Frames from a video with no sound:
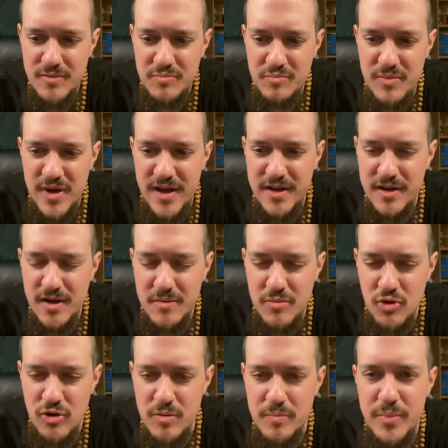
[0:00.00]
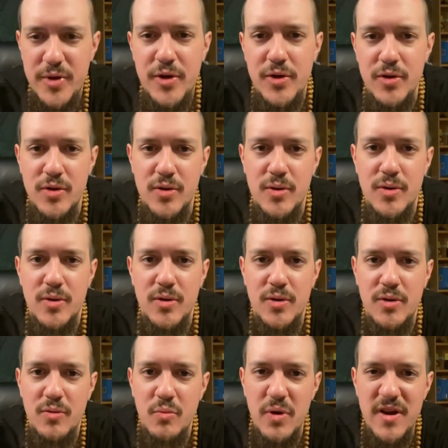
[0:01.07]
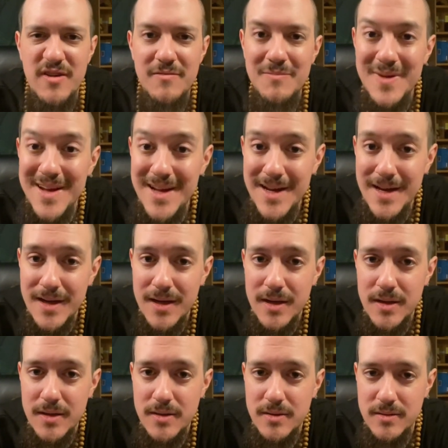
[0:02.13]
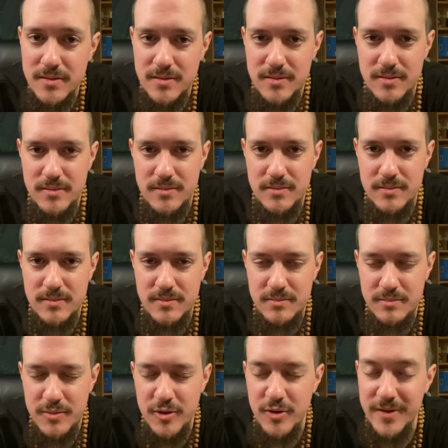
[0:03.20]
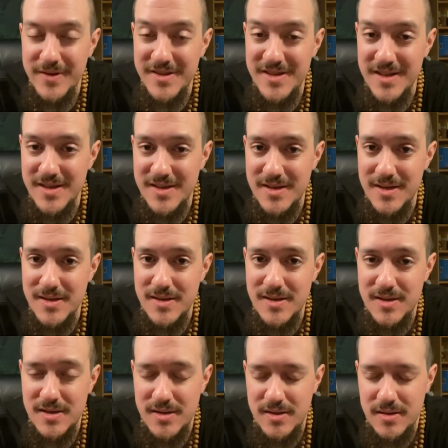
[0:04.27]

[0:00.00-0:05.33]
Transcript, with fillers: make a more pure way of being, pure existence.